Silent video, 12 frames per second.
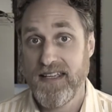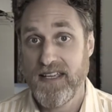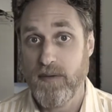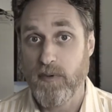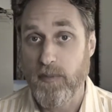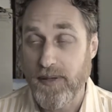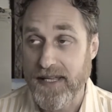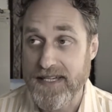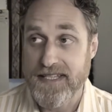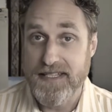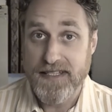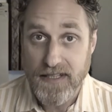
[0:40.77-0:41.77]
It
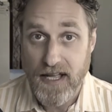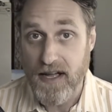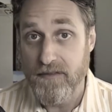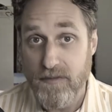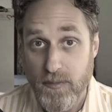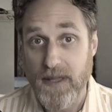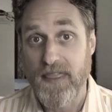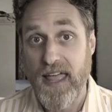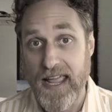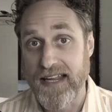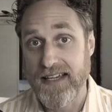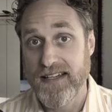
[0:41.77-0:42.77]
replaces love with
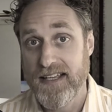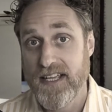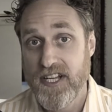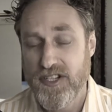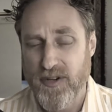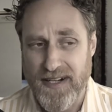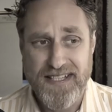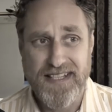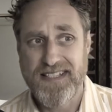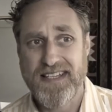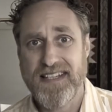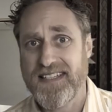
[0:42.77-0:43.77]
hate, tricks
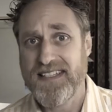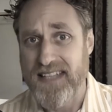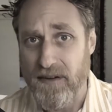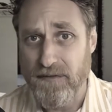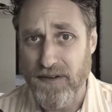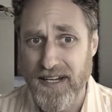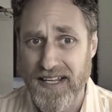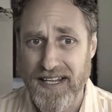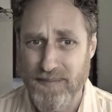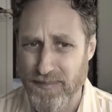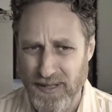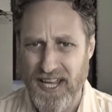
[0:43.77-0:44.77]
us into suffering
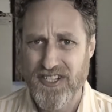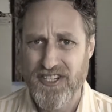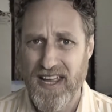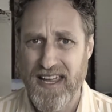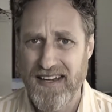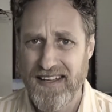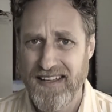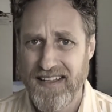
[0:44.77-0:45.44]
and bloodshed.